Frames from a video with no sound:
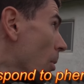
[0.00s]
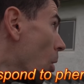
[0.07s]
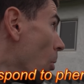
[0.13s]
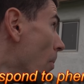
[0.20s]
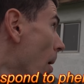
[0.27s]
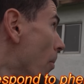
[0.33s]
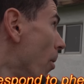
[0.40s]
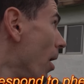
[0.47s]
gonna hold
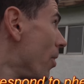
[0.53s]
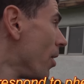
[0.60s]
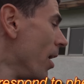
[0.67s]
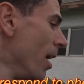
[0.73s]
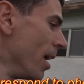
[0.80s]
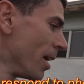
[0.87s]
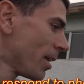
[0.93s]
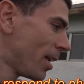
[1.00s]
my breath.
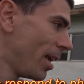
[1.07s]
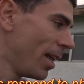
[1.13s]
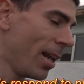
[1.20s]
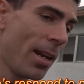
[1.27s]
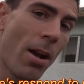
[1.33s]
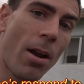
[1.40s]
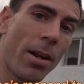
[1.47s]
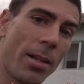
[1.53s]
Get
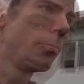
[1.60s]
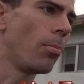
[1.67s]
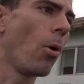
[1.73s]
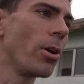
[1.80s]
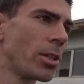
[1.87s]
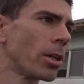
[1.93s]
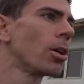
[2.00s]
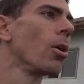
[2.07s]
in on it,
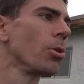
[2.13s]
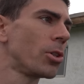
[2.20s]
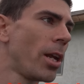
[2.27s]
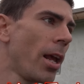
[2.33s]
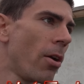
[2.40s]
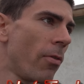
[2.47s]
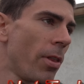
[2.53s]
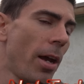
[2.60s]
boys. Go
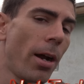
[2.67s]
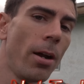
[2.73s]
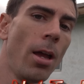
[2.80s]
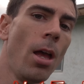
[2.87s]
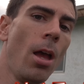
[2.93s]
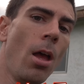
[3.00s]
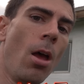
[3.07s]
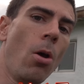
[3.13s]
stand over there.
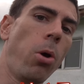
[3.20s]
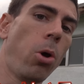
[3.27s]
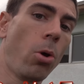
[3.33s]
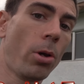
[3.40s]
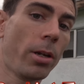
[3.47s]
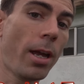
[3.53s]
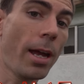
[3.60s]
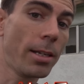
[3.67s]

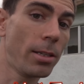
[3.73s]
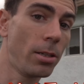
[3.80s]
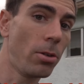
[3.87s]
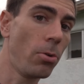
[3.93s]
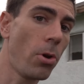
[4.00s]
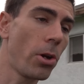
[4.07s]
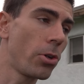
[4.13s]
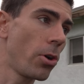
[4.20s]
Guys, do
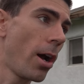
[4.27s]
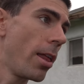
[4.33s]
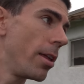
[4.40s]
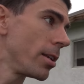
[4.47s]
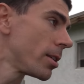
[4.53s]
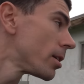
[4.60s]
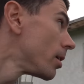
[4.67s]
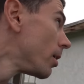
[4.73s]
not try
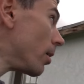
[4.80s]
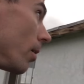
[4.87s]
this.